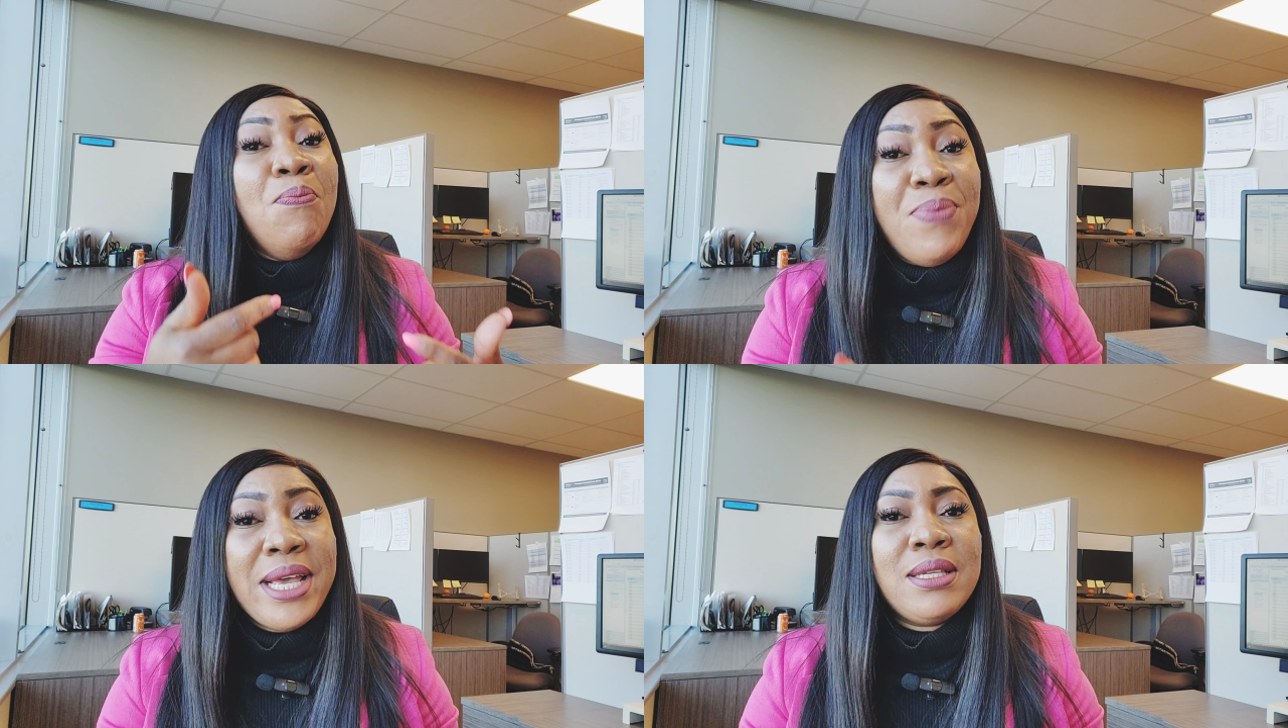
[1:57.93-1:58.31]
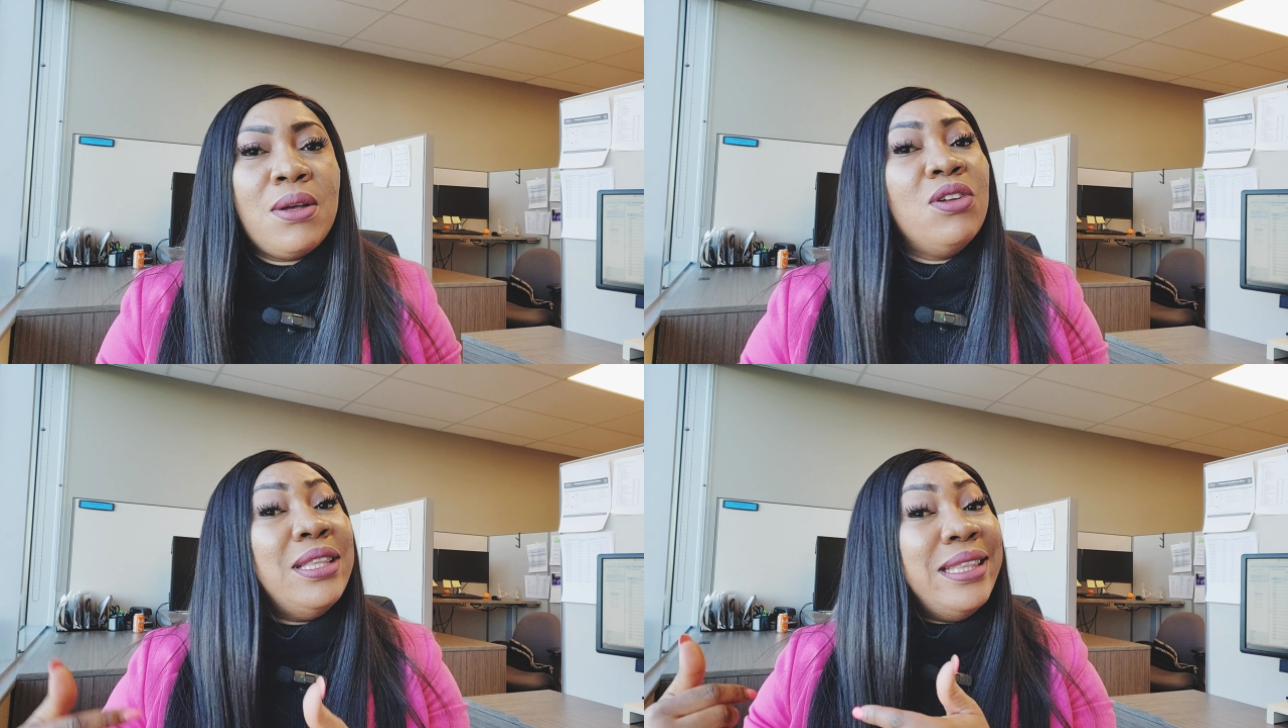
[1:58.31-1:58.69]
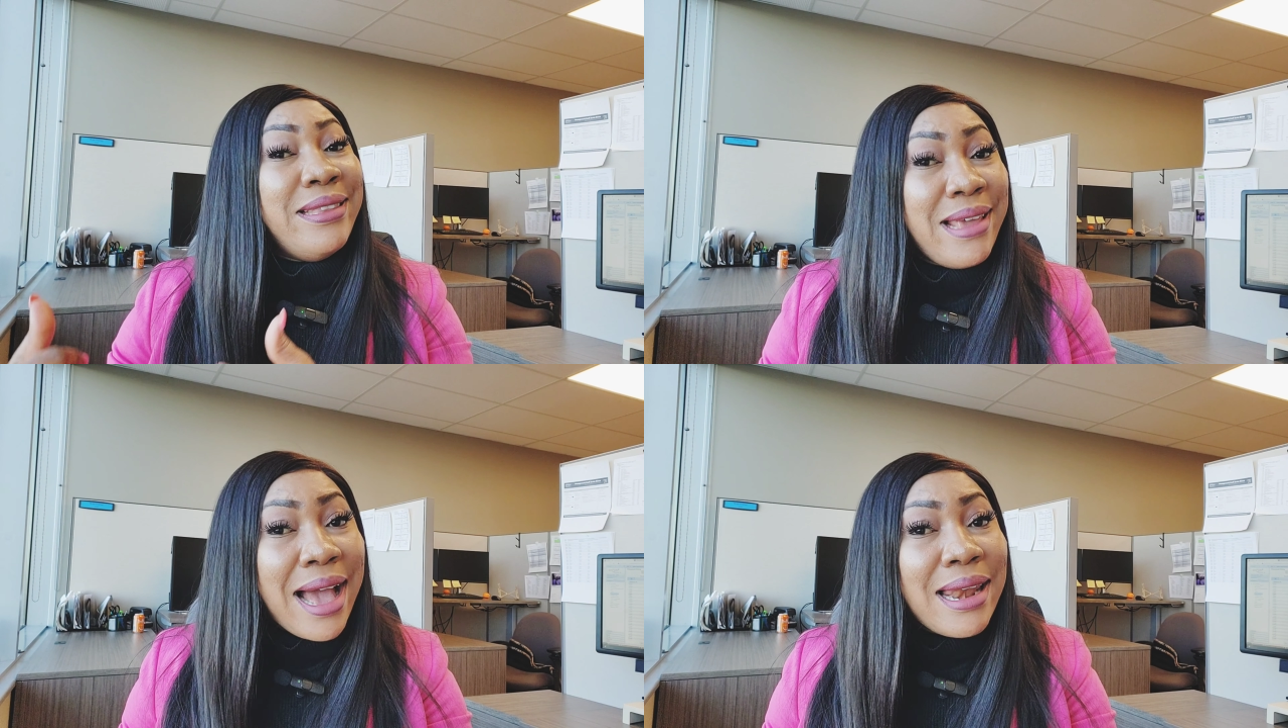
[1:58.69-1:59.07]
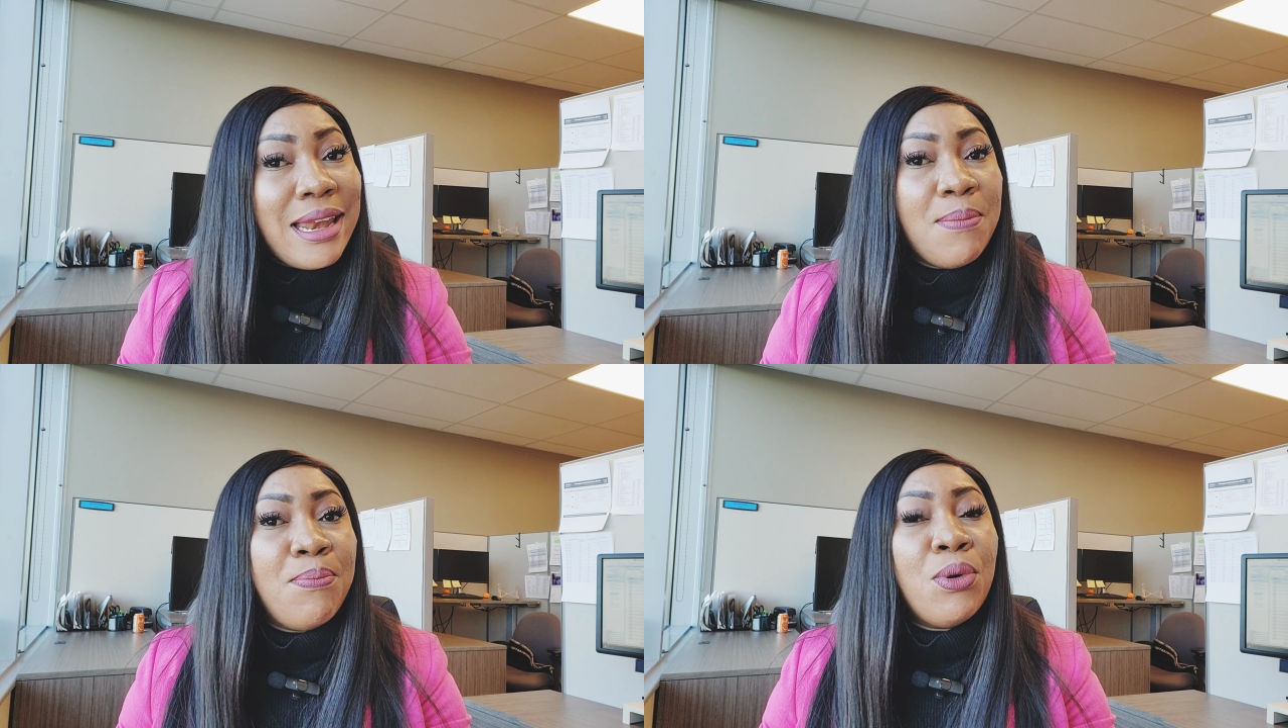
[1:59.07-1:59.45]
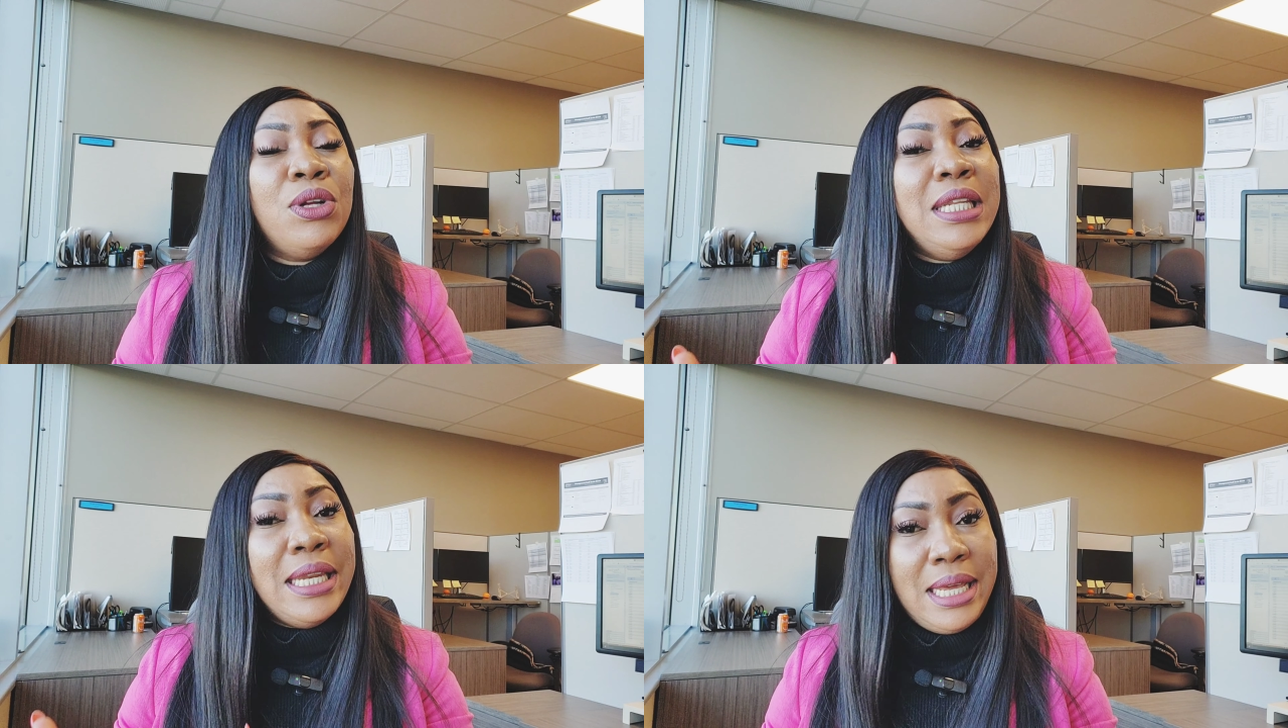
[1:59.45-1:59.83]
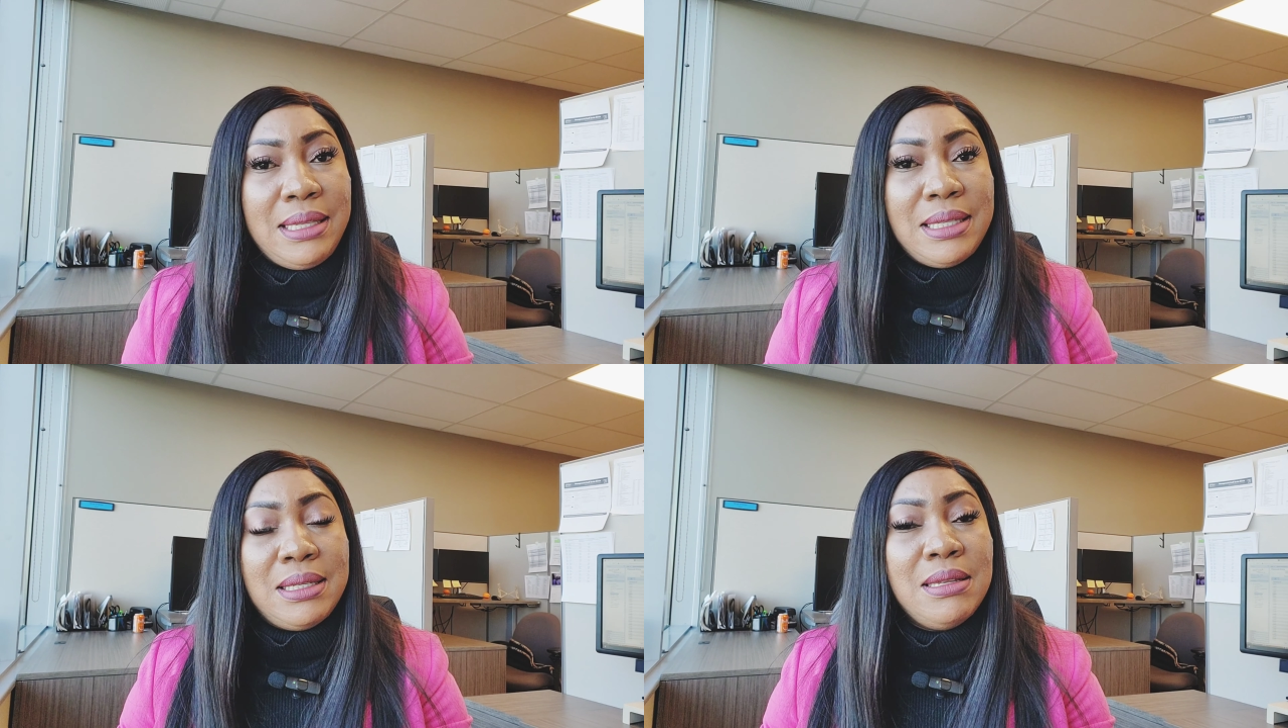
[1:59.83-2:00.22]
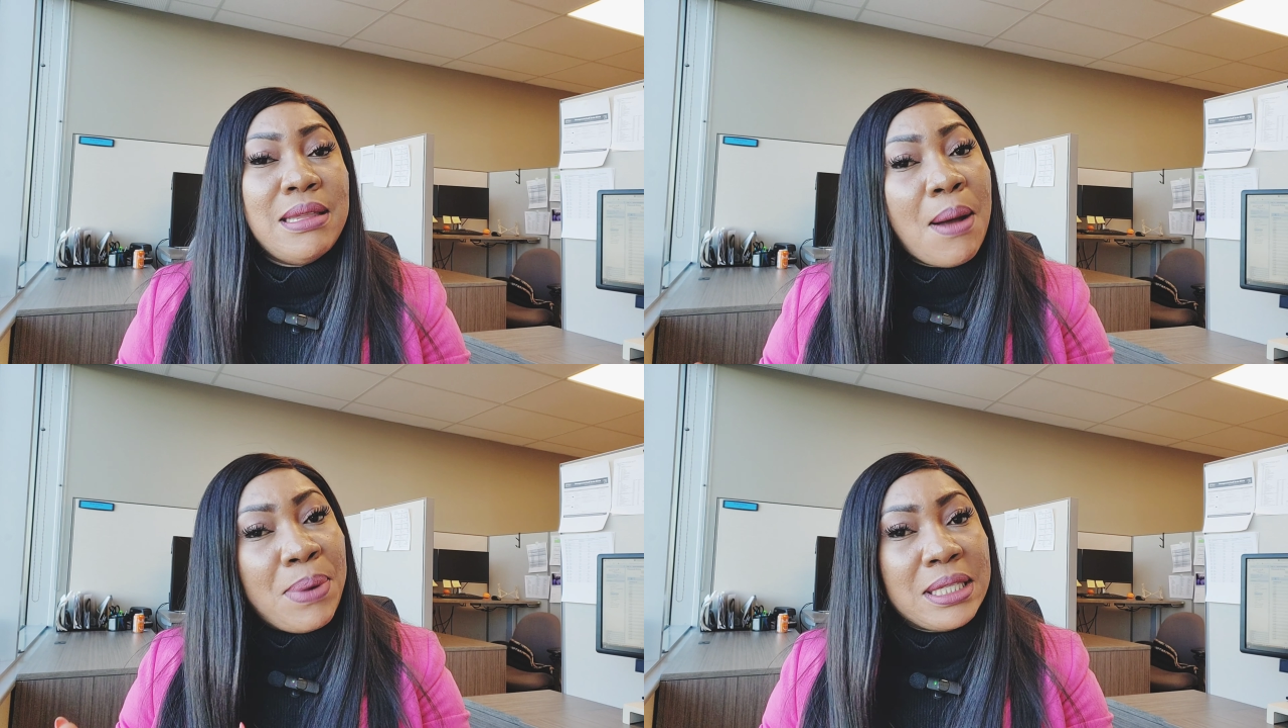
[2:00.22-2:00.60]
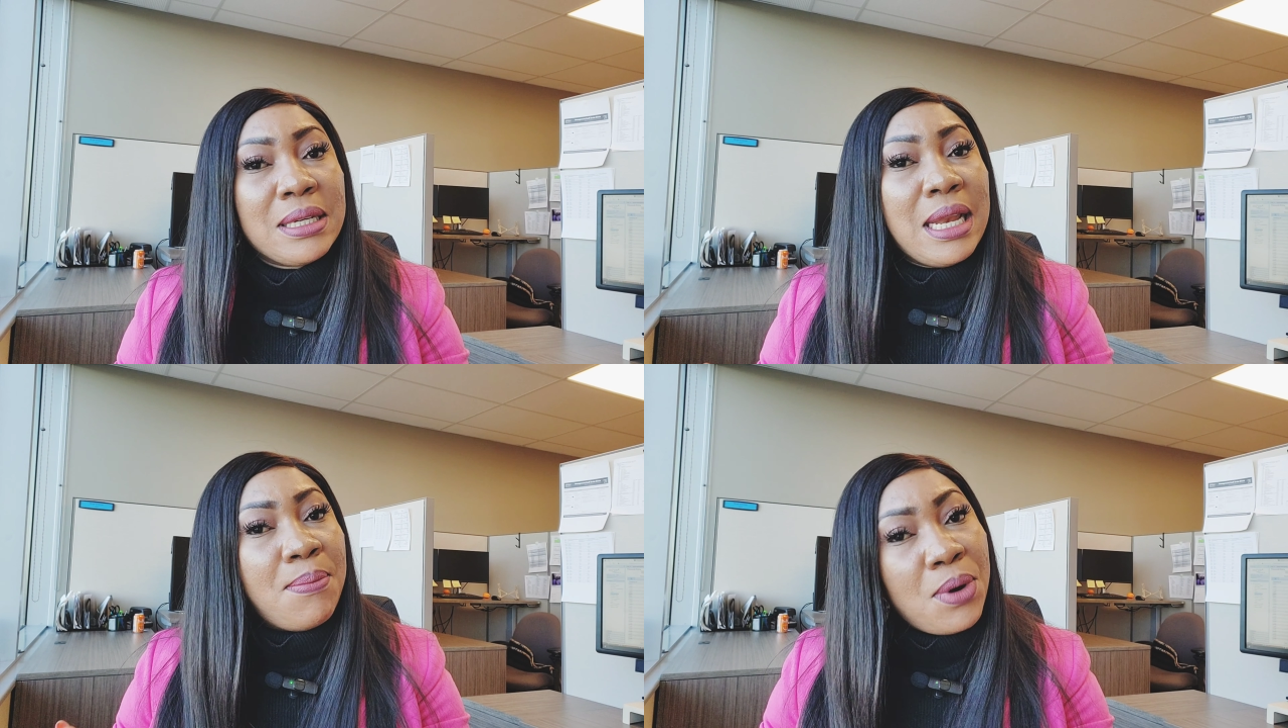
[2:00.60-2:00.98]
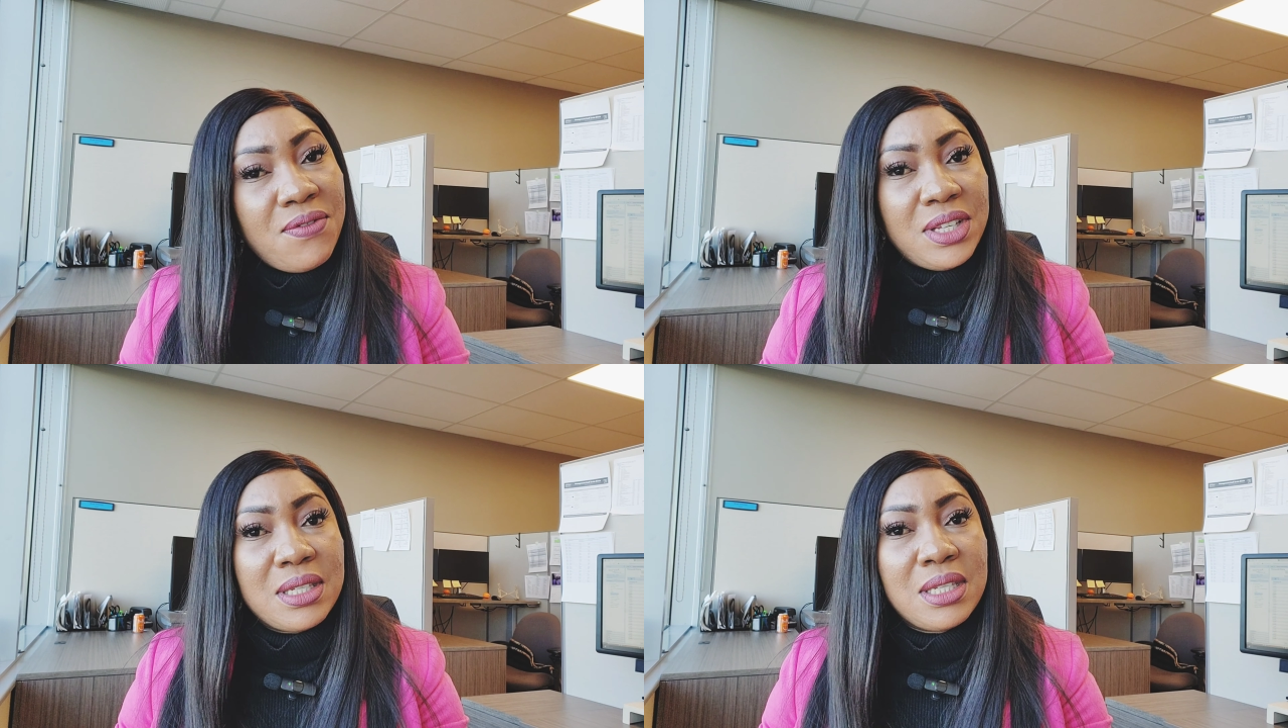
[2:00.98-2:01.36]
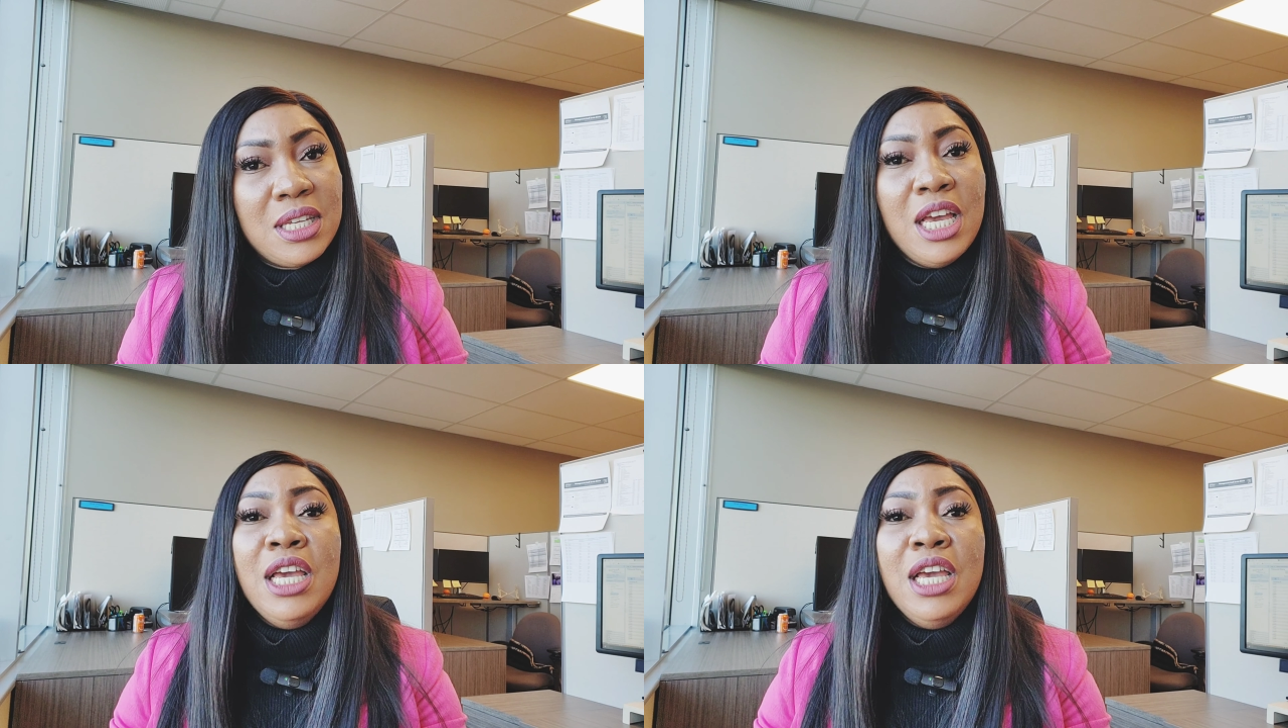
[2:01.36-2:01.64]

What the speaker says: based on their labor needs, that particular province.